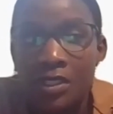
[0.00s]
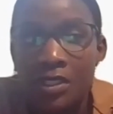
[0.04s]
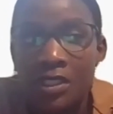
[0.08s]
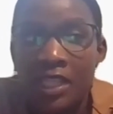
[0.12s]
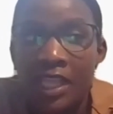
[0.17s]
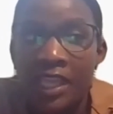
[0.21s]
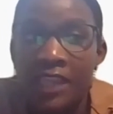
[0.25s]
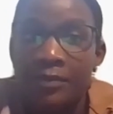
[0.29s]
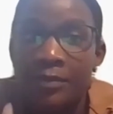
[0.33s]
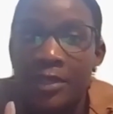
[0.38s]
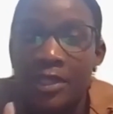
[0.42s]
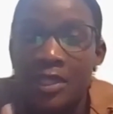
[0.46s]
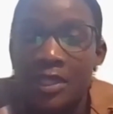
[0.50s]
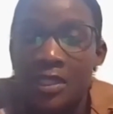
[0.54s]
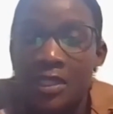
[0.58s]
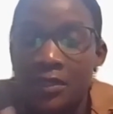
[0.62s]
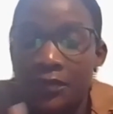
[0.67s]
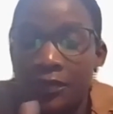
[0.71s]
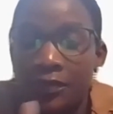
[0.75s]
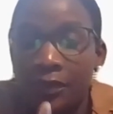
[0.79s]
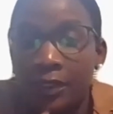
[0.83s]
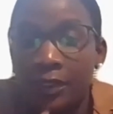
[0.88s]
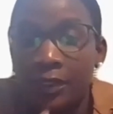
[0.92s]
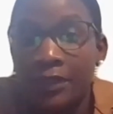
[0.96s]
gave me a
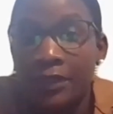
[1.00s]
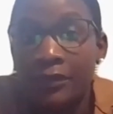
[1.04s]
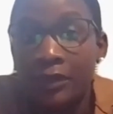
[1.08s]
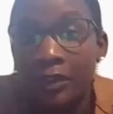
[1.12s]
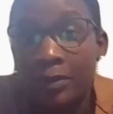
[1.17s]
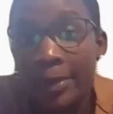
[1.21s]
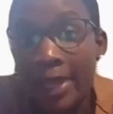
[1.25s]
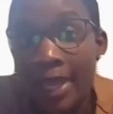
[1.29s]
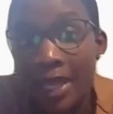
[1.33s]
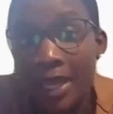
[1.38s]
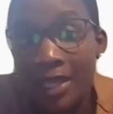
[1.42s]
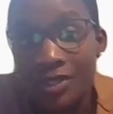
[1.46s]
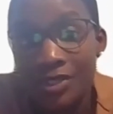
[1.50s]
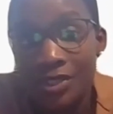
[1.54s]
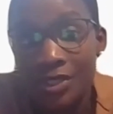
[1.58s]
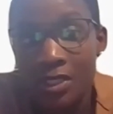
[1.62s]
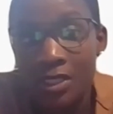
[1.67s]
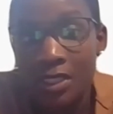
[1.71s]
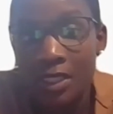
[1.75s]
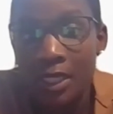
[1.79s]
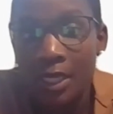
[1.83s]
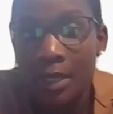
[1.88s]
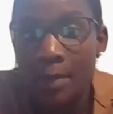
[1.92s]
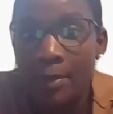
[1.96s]
different level of passion
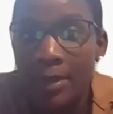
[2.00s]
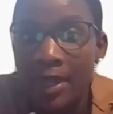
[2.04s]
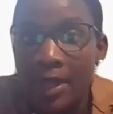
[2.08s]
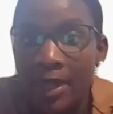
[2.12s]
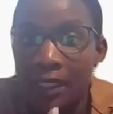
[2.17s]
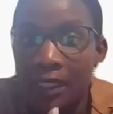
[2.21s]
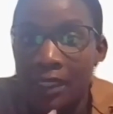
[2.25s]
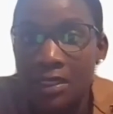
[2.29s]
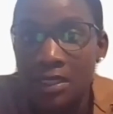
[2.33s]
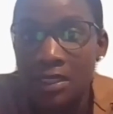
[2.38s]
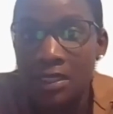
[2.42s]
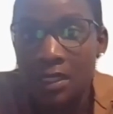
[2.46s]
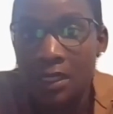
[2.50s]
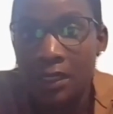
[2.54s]
to come back into